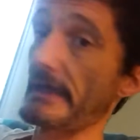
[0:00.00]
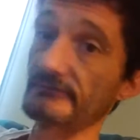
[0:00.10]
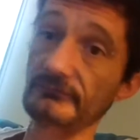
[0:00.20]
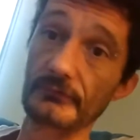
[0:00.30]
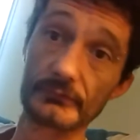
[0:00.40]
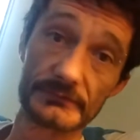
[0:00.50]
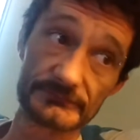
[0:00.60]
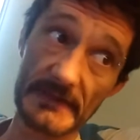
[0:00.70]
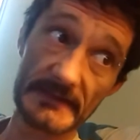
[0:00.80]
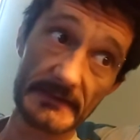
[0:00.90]
As soon
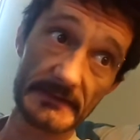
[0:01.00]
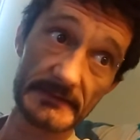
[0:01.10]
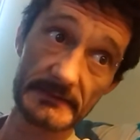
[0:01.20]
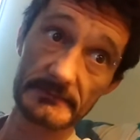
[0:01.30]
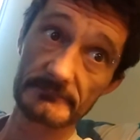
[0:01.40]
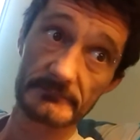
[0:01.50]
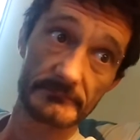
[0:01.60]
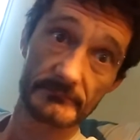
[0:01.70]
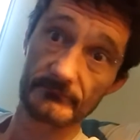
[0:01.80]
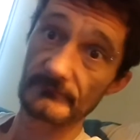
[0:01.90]
as I
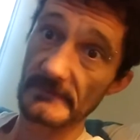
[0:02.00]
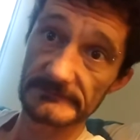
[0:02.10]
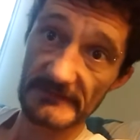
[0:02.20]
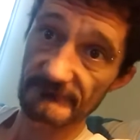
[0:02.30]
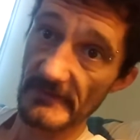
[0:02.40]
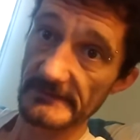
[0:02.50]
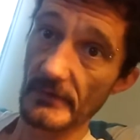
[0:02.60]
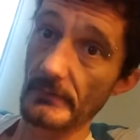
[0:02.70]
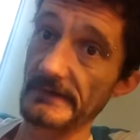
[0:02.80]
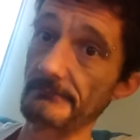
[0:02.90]
felt that
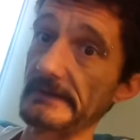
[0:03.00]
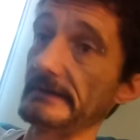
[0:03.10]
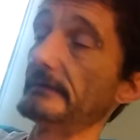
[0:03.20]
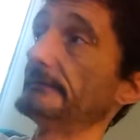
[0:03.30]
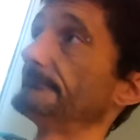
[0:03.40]
Faygo hit me,